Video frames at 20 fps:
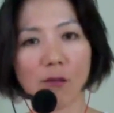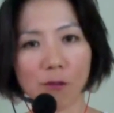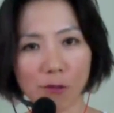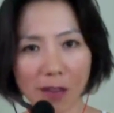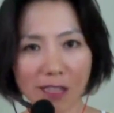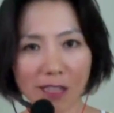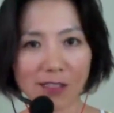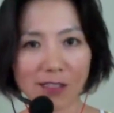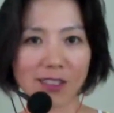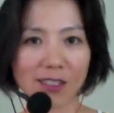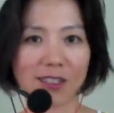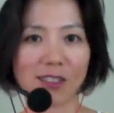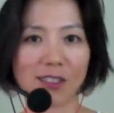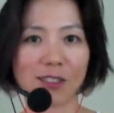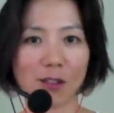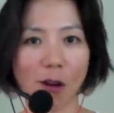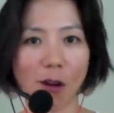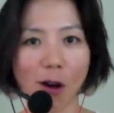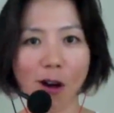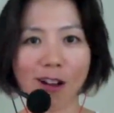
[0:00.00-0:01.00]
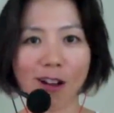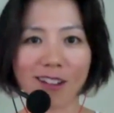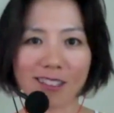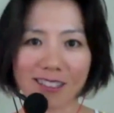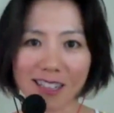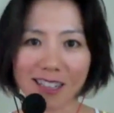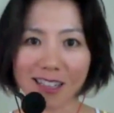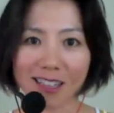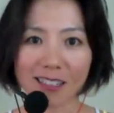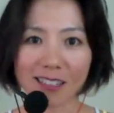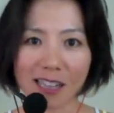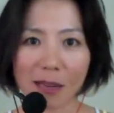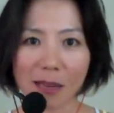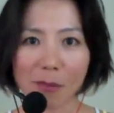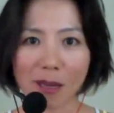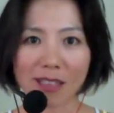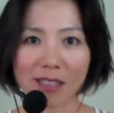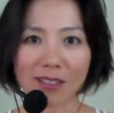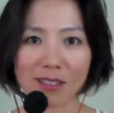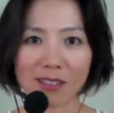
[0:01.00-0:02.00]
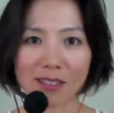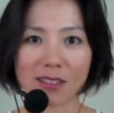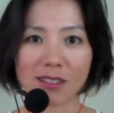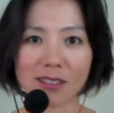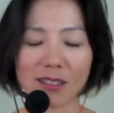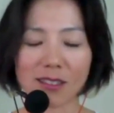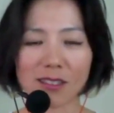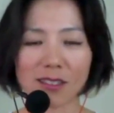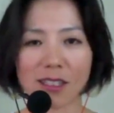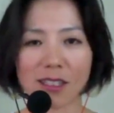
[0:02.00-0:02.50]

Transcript: faces on a day to day basis?